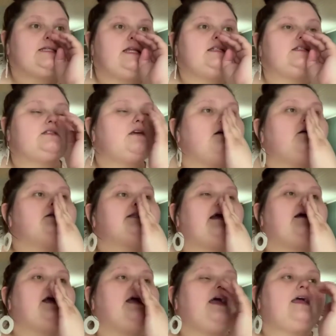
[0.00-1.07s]
And it's so
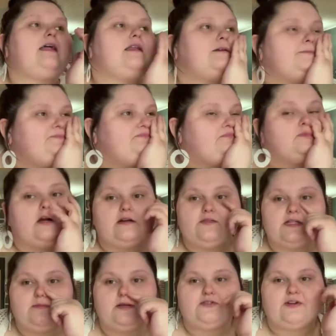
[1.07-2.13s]
scary. And sorry, I was
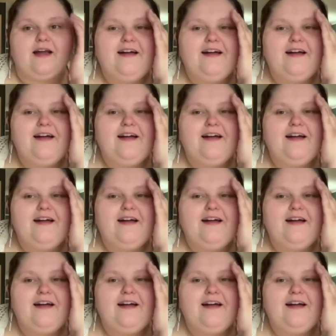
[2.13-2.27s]
fixing my nose ring.